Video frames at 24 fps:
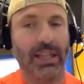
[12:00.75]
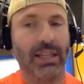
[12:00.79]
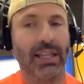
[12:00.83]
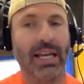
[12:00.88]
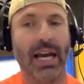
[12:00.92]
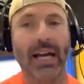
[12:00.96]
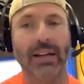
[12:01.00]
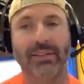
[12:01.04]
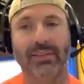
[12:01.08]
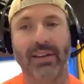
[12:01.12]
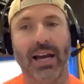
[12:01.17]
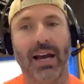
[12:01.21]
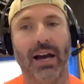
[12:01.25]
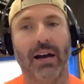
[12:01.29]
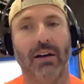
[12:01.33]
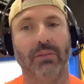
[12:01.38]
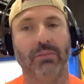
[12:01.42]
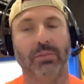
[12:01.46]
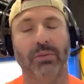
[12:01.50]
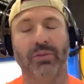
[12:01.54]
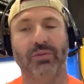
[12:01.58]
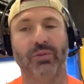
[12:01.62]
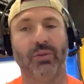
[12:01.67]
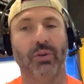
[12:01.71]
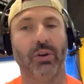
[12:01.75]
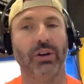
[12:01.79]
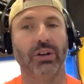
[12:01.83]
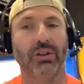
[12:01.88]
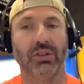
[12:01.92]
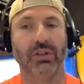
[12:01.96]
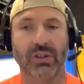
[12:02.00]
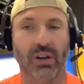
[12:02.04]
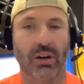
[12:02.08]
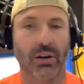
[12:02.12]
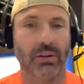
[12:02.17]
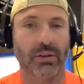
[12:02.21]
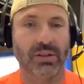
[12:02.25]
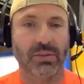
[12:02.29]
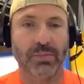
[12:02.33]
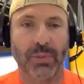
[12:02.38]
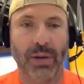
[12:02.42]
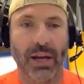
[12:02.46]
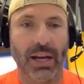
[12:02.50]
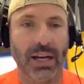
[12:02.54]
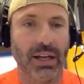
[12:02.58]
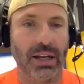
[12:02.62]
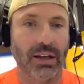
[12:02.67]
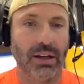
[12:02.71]
that down before you start
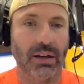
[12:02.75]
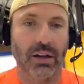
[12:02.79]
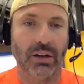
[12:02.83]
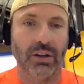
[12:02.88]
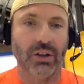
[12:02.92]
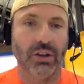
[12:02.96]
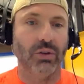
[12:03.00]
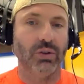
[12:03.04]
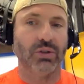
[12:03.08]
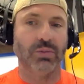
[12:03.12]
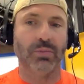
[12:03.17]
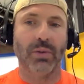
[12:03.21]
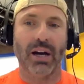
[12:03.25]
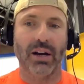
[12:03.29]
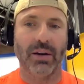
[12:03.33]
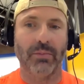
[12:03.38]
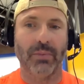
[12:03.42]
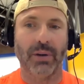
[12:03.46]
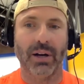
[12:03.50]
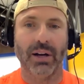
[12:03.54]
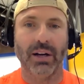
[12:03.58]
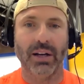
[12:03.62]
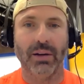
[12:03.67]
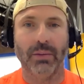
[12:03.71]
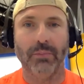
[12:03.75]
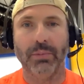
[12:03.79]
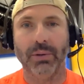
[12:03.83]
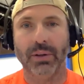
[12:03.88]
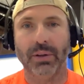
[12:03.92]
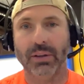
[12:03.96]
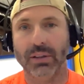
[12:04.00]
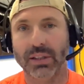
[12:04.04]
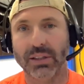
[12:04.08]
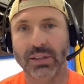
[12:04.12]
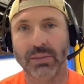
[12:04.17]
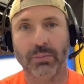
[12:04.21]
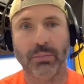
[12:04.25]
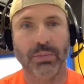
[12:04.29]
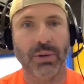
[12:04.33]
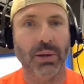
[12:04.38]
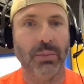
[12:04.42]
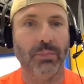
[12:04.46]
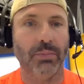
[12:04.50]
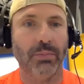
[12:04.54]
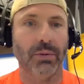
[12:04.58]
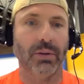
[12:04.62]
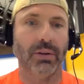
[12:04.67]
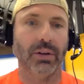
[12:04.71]
spending a huge amount of money on buildings and
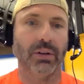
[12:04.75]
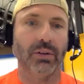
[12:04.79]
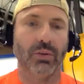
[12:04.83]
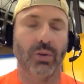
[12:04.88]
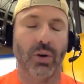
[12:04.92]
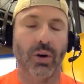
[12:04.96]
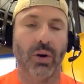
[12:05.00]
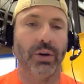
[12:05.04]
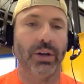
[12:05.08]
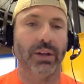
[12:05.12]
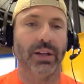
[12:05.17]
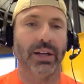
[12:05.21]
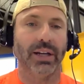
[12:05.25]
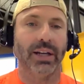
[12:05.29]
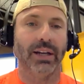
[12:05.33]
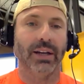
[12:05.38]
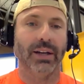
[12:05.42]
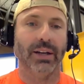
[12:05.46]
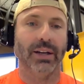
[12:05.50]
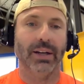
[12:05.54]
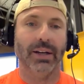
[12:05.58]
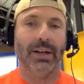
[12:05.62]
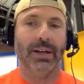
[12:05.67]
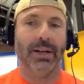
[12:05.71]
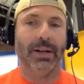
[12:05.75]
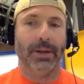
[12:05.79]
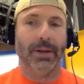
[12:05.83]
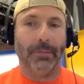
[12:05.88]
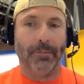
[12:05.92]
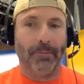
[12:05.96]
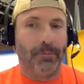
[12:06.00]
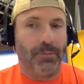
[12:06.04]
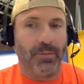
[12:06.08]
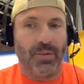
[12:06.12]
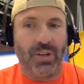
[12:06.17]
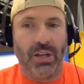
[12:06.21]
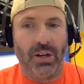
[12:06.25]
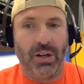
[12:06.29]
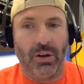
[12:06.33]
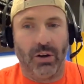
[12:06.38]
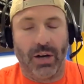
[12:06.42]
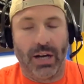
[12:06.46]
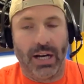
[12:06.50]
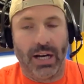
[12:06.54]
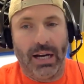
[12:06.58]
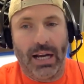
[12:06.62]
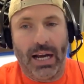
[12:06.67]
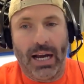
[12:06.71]
people and growing. Like,
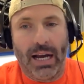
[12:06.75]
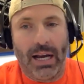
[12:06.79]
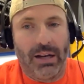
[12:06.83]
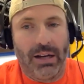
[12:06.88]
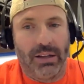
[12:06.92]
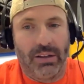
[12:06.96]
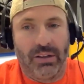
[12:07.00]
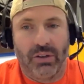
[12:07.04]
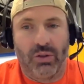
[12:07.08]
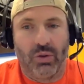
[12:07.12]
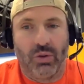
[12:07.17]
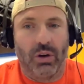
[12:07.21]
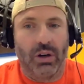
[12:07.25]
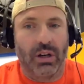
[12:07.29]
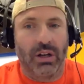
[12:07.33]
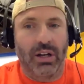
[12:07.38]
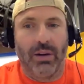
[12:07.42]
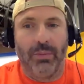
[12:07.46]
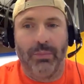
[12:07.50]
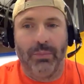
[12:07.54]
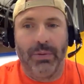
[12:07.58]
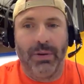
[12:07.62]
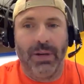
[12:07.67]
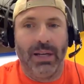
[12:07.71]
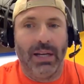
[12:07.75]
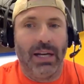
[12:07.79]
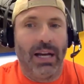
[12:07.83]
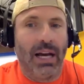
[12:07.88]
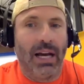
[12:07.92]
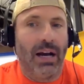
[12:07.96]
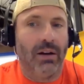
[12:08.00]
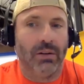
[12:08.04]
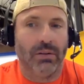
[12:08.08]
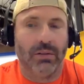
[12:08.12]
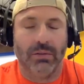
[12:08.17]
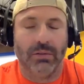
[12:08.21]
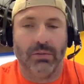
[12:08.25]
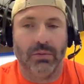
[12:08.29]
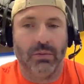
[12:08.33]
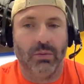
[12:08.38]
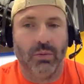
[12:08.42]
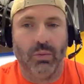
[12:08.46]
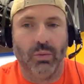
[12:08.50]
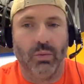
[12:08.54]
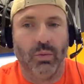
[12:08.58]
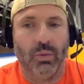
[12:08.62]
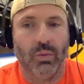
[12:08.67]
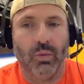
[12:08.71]
at the door company now,
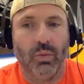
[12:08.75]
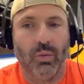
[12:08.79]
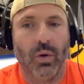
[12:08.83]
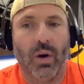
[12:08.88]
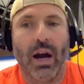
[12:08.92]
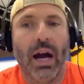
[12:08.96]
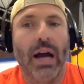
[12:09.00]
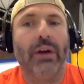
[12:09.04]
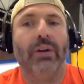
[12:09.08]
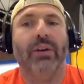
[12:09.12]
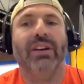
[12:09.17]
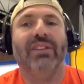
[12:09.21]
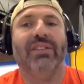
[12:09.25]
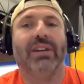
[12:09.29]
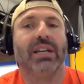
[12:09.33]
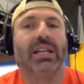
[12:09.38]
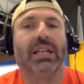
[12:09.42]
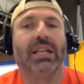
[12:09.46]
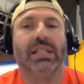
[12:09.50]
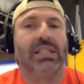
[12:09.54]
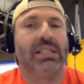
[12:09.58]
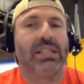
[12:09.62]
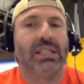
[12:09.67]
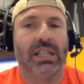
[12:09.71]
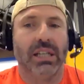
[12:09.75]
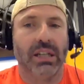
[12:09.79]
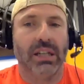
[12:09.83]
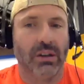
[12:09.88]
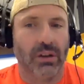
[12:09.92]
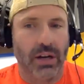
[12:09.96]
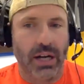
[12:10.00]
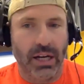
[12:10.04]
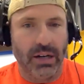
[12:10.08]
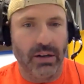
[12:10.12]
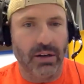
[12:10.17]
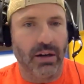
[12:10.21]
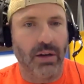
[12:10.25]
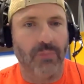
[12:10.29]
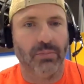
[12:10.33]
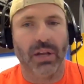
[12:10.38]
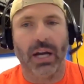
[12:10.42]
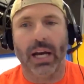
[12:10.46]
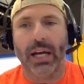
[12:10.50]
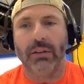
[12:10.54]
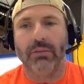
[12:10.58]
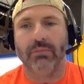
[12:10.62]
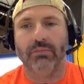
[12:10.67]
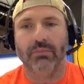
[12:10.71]
I don't even consider it. I'm
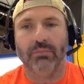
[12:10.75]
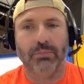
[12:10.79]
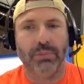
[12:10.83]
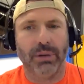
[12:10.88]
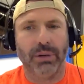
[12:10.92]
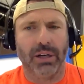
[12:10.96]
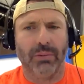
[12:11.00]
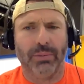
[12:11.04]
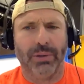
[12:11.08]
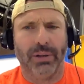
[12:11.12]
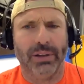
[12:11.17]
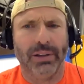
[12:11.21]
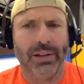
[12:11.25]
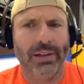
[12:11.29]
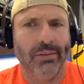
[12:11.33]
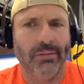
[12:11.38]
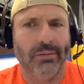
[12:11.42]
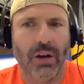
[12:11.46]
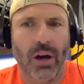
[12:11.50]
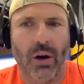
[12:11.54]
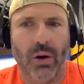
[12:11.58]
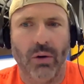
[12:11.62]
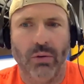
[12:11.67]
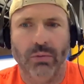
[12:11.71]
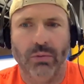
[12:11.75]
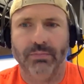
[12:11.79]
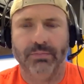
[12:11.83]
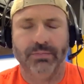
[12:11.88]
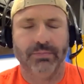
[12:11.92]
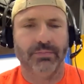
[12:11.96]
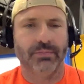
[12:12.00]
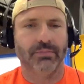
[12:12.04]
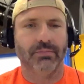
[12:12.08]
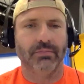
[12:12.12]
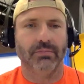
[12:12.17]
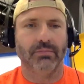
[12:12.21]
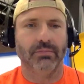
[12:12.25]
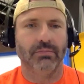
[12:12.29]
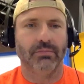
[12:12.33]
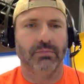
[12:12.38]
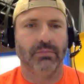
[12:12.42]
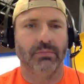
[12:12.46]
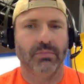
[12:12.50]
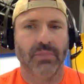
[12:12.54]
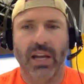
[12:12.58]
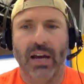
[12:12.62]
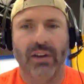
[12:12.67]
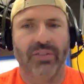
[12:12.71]
like, bigger building? No,
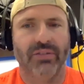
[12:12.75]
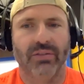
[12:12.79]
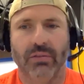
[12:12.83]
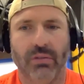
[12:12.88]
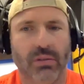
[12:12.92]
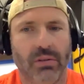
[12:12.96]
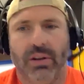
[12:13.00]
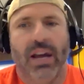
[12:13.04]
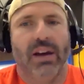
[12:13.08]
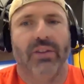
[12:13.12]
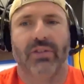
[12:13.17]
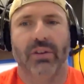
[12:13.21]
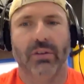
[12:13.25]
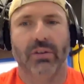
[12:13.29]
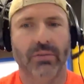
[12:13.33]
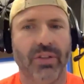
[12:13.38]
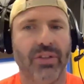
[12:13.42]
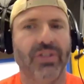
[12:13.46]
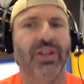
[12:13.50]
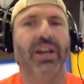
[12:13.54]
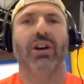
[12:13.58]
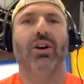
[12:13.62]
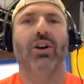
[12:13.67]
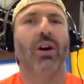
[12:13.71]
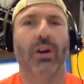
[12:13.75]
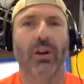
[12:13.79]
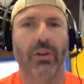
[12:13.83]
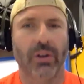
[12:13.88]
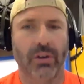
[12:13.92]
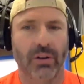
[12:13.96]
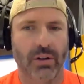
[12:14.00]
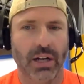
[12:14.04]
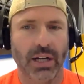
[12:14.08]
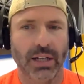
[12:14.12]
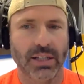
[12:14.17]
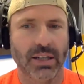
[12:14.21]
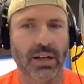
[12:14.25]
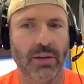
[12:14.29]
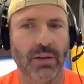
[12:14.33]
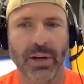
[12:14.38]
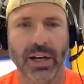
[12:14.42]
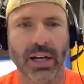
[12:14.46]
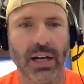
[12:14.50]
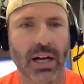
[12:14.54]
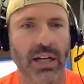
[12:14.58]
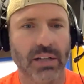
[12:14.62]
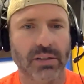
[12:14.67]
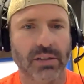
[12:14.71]
never. Think harder. I tell my
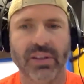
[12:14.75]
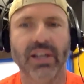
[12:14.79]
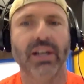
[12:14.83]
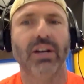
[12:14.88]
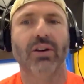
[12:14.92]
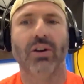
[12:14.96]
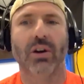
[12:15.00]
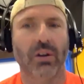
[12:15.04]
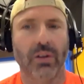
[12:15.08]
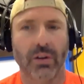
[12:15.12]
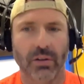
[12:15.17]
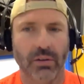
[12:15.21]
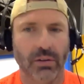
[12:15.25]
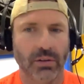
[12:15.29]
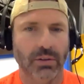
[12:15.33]
guys, think harder.